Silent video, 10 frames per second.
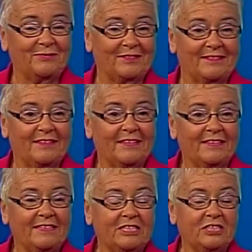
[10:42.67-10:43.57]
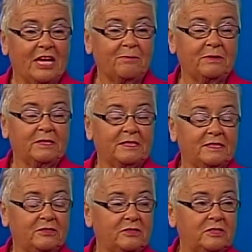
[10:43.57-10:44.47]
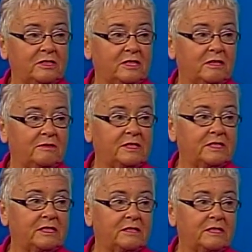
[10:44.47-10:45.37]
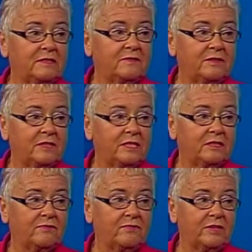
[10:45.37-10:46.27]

But the chaplain is usually always there, and he's very,